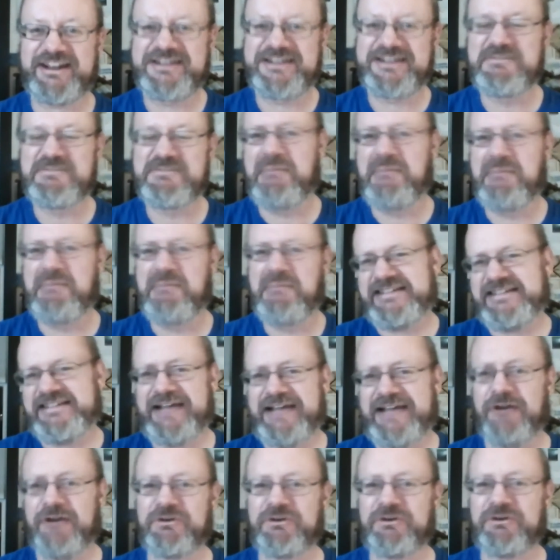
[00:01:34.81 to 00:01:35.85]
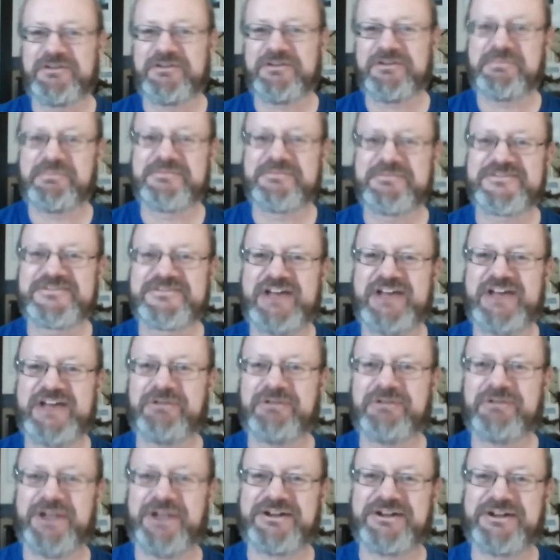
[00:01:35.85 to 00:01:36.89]
might sound South
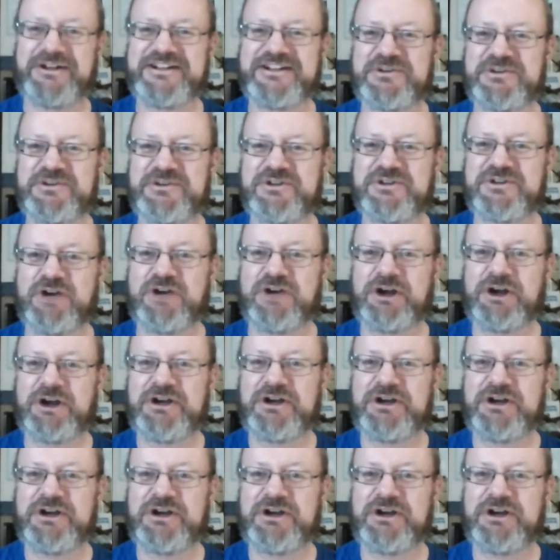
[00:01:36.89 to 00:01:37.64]
London to a drunkard.